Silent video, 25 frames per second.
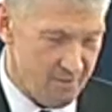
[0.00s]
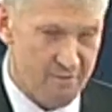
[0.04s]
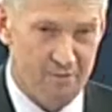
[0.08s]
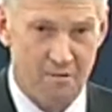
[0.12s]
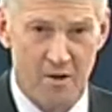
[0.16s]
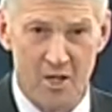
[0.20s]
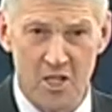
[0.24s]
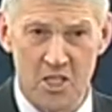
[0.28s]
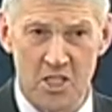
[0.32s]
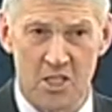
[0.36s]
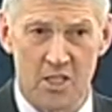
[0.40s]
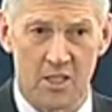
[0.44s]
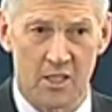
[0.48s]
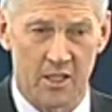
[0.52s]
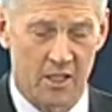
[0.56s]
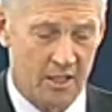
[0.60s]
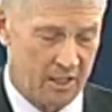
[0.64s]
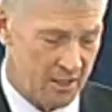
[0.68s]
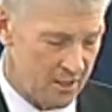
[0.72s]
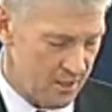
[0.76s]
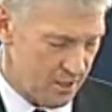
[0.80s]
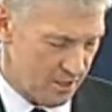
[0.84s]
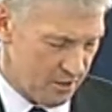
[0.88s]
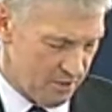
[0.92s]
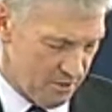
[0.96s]
firstly,
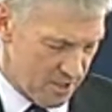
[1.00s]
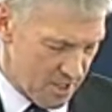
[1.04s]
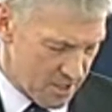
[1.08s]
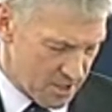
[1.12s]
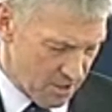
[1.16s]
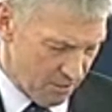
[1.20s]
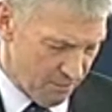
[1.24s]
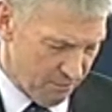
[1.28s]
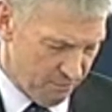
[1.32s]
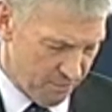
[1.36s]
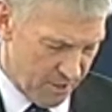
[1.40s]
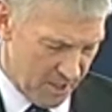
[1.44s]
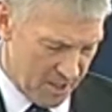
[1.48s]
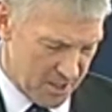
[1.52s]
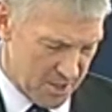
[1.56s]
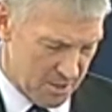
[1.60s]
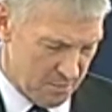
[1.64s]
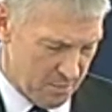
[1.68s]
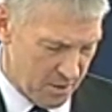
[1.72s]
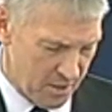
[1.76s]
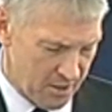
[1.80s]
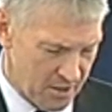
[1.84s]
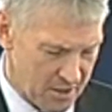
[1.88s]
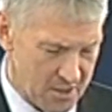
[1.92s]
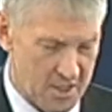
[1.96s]
greater
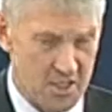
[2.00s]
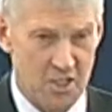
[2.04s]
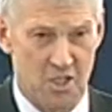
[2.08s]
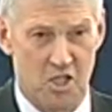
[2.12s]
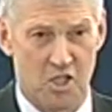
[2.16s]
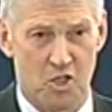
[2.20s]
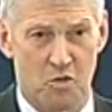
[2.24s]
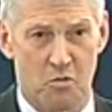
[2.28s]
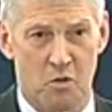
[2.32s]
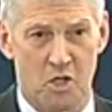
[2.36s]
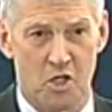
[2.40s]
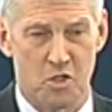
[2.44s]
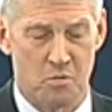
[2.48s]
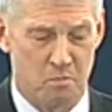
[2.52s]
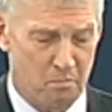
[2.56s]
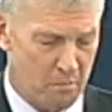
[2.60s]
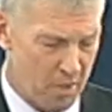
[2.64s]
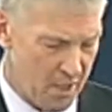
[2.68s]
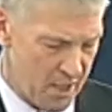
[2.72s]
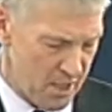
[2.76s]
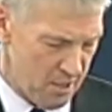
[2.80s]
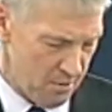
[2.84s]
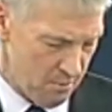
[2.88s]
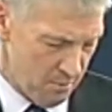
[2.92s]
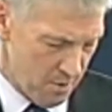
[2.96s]
flexibility to switch
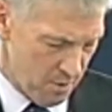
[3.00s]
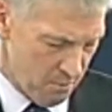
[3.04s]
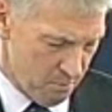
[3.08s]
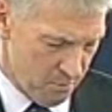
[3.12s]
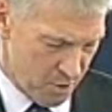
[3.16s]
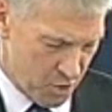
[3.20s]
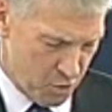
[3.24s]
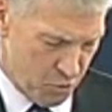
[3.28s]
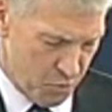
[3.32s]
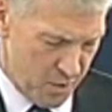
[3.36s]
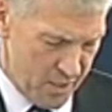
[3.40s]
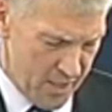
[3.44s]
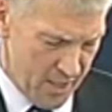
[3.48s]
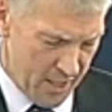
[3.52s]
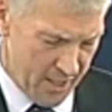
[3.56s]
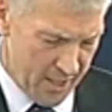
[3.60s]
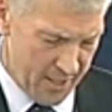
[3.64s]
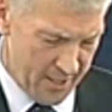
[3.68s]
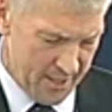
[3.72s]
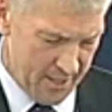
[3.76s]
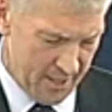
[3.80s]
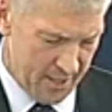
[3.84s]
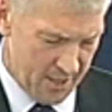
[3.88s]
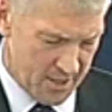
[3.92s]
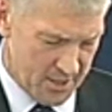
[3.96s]
money between
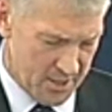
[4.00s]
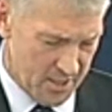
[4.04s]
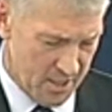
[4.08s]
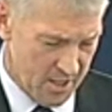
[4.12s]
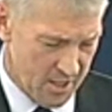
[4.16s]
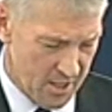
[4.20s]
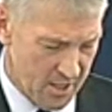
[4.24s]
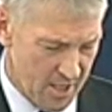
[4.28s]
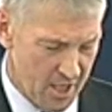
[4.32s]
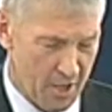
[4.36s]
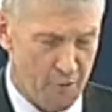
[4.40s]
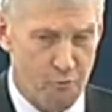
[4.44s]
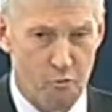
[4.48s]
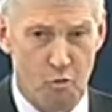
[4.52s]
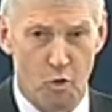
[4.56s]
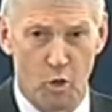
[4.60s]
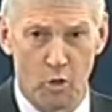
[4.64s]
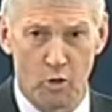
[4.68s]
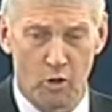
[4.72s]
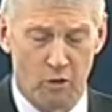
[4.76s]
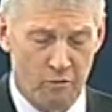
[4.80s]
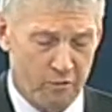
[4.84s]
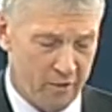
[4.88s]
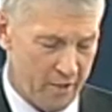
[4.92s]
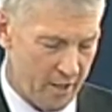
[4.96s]
headings and
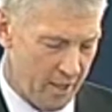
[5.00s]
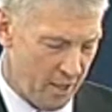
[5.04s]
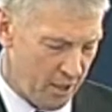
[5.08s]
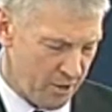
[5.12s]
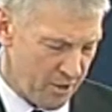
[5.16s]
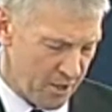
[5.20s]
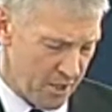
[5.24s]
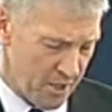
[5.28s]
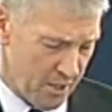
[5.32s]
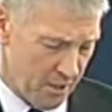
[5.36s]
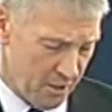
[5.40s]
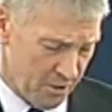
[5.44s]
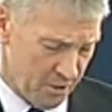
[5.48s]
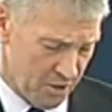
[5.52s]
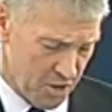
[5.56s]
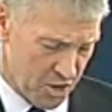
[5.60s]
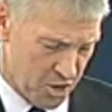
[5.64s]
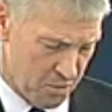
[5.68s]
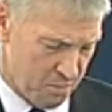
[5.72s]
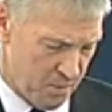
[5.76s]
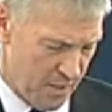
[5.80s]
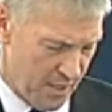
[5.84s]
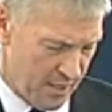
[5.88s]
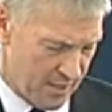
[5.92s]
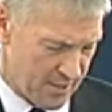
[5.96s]
roll over
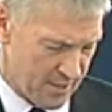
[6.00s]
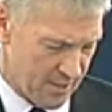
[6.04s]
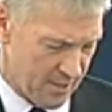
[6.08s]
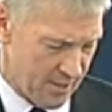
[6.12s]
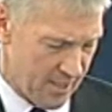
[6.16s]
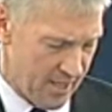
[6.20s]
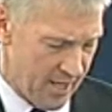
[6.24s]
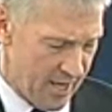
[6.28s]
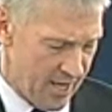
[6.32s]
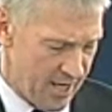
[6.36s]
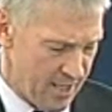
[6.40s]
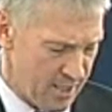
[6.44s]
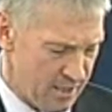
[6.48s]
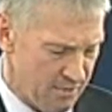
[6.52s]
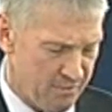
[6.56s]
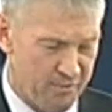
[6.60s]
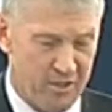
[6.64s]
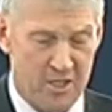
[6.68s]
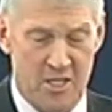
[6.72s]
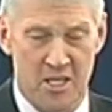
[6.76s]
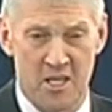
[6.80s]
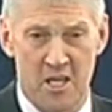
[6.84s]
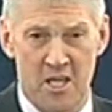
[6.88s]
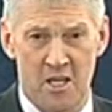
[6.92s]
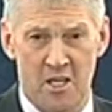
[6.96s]
underspends at the end of
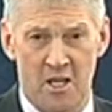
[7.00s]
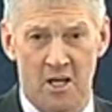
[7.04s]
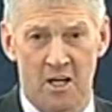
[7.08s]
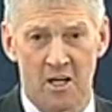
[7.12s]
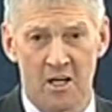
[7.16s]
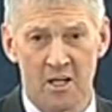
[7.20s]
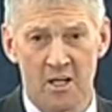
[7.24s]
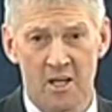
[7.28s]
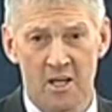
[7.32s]
the year.